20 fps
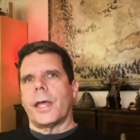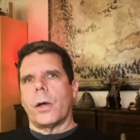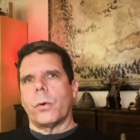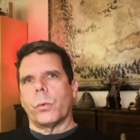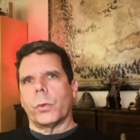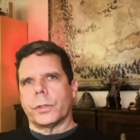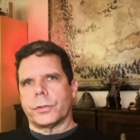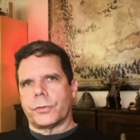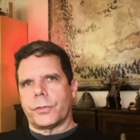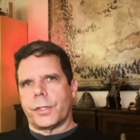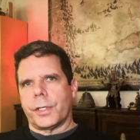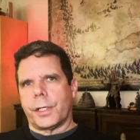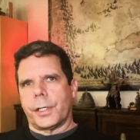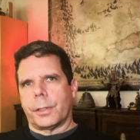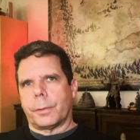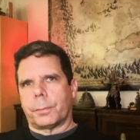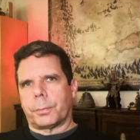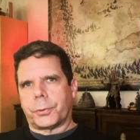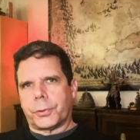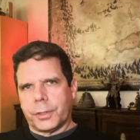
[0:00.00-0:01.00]
that was
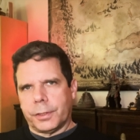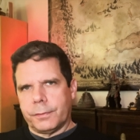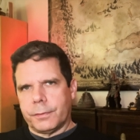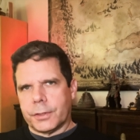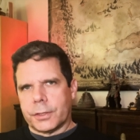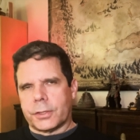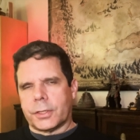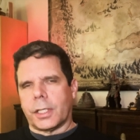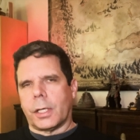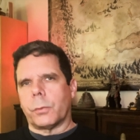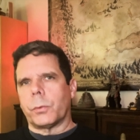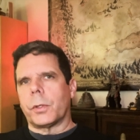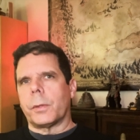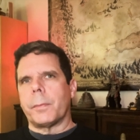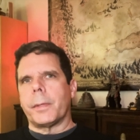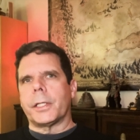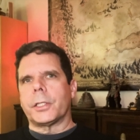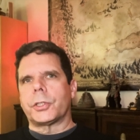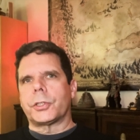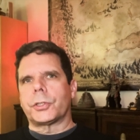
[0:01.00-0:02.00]
there previously. I want to
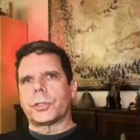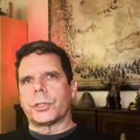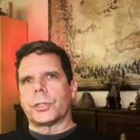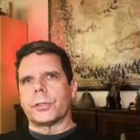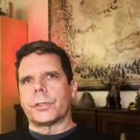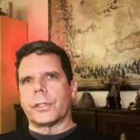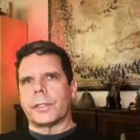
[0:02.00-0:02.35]
make sure